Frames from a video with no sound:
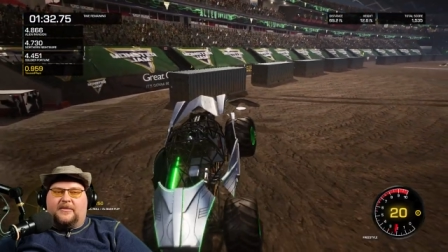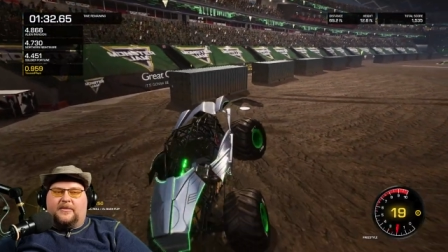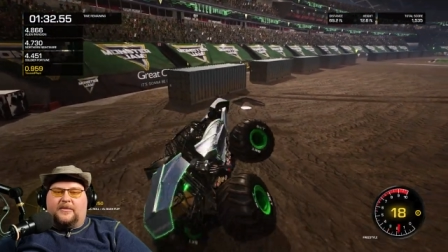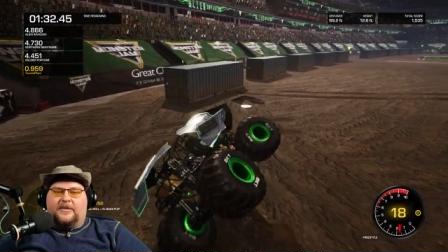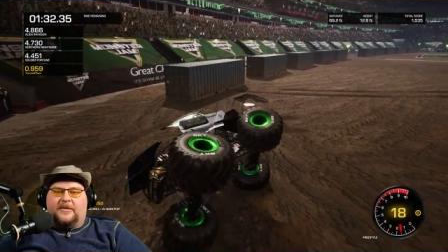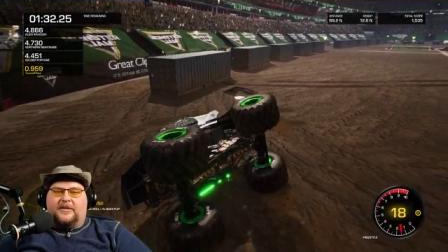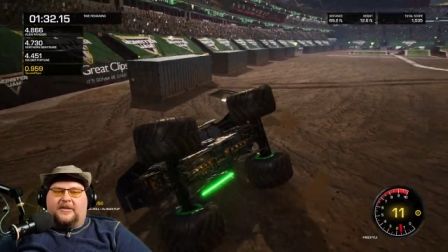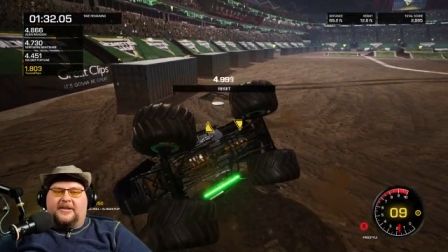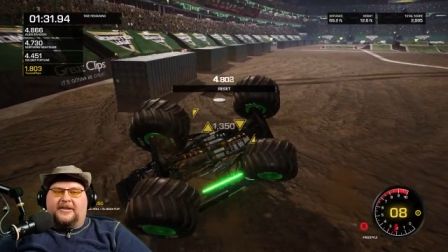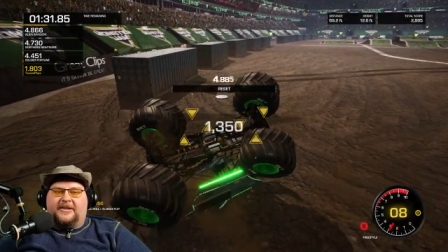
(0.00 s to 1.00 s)
Whoa,
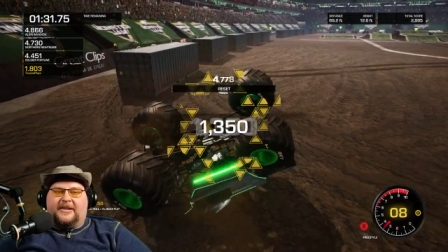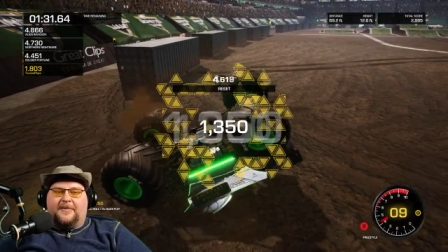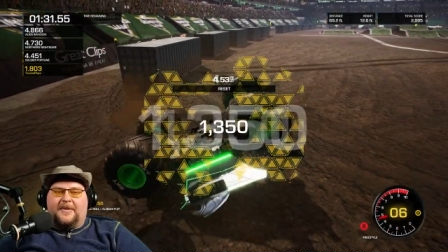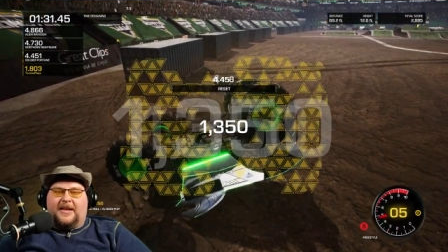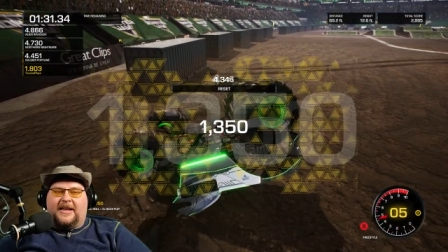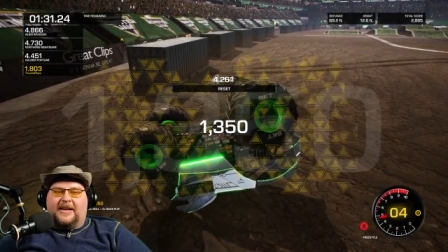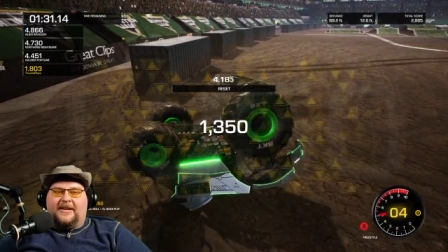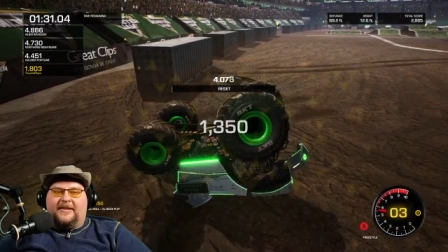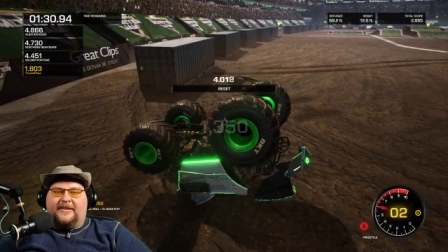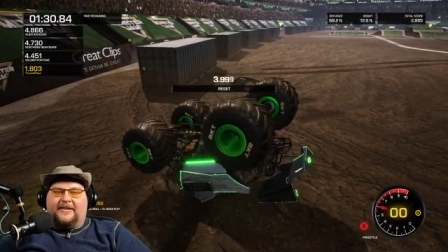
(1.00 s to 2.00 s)
come
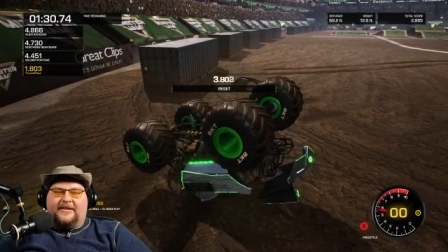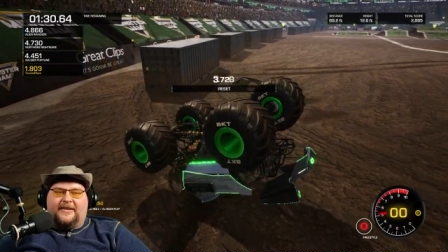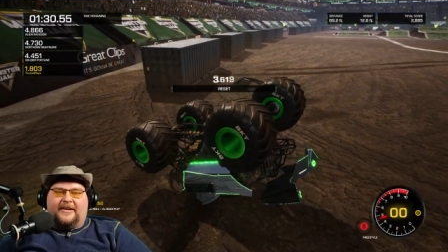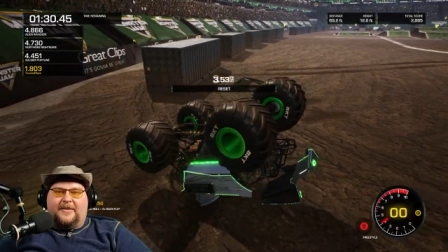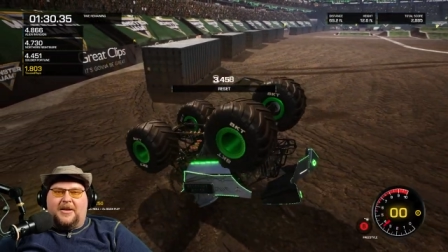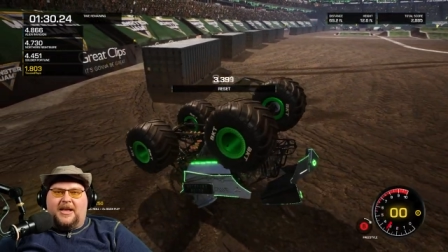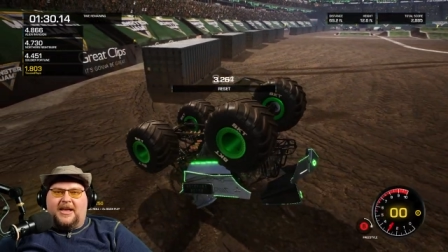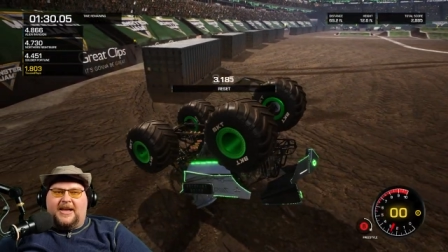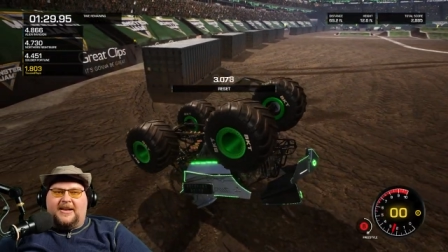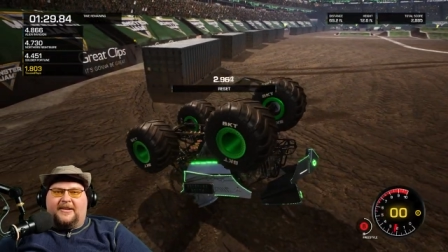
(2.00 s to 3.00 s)
on. Come
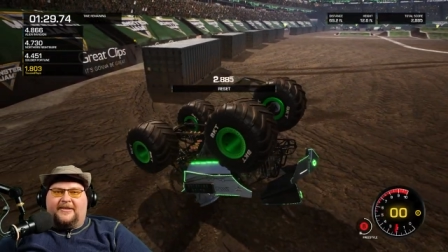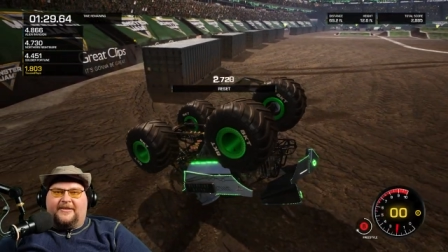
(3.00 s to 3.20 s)
on.